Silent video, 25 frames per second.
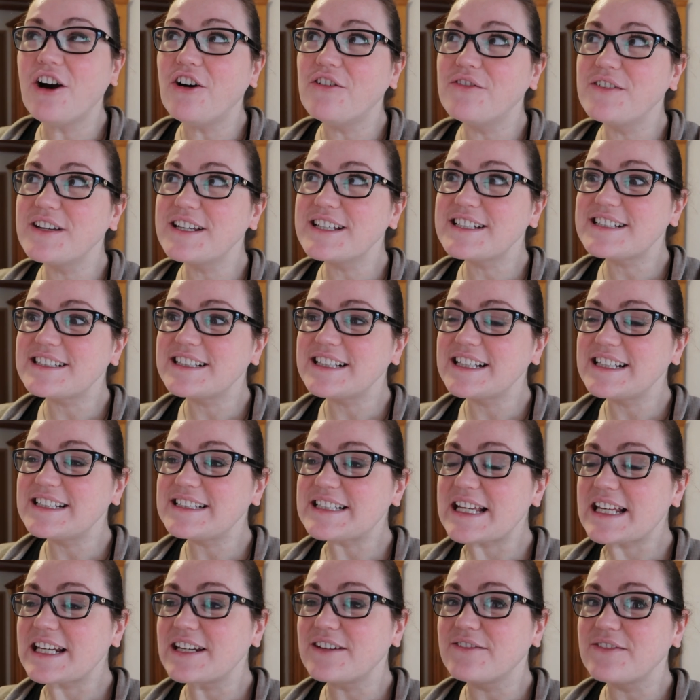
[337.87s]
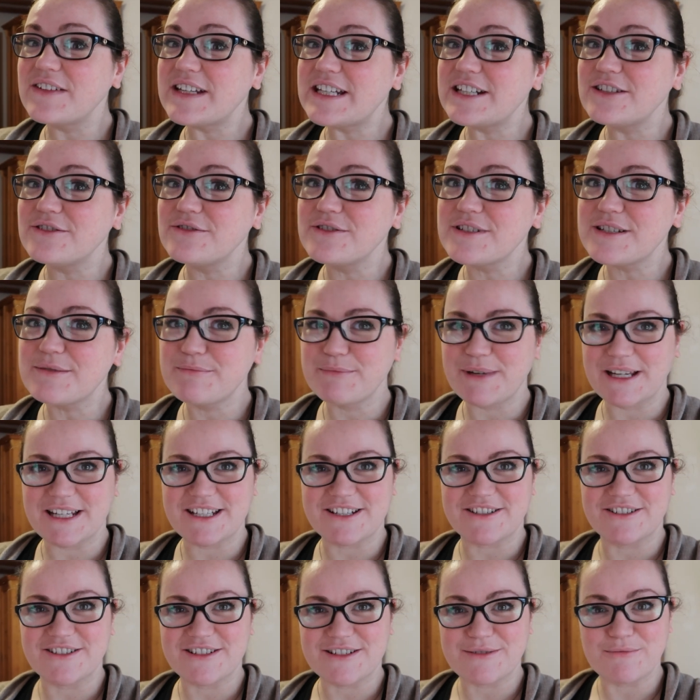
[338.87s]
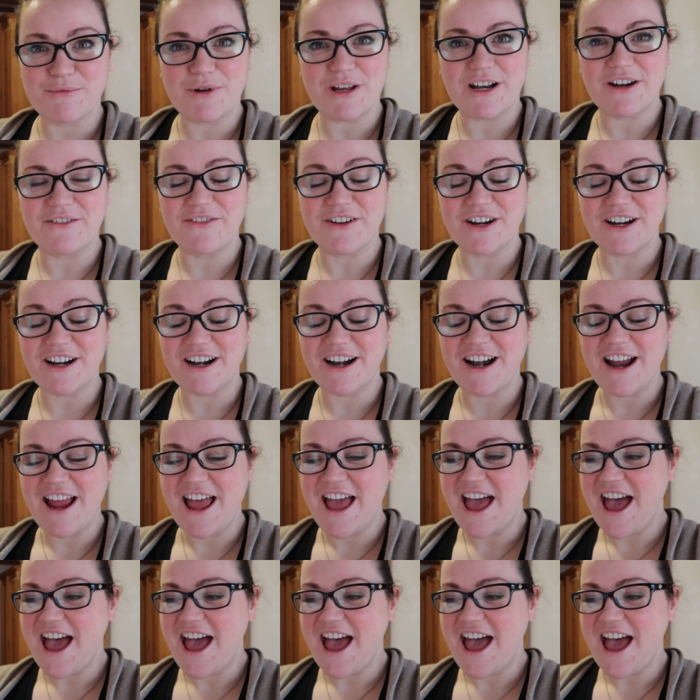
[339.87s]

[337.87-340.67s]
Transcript: obviously sending videos and pictures and whatever,